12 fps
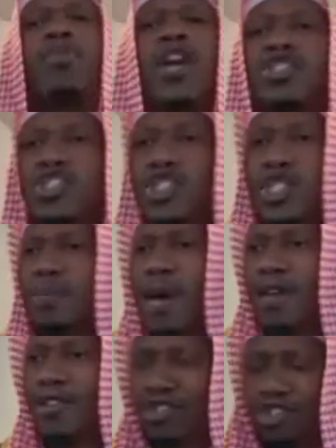precious
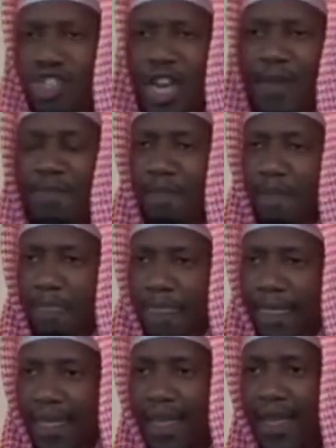about this gem.
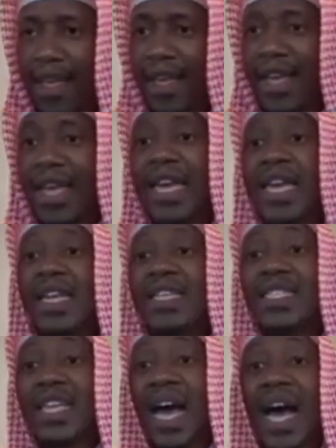It is
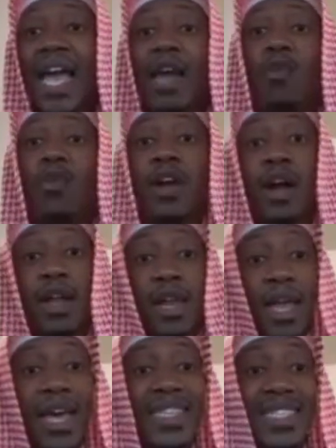the ayah where
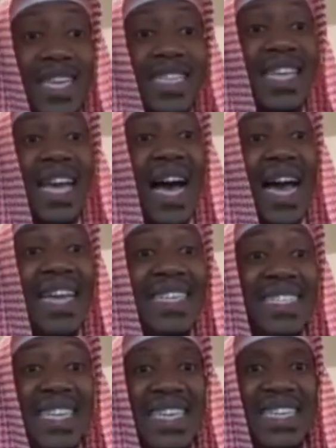Allah says, I
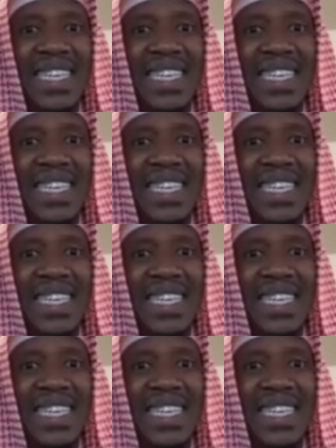did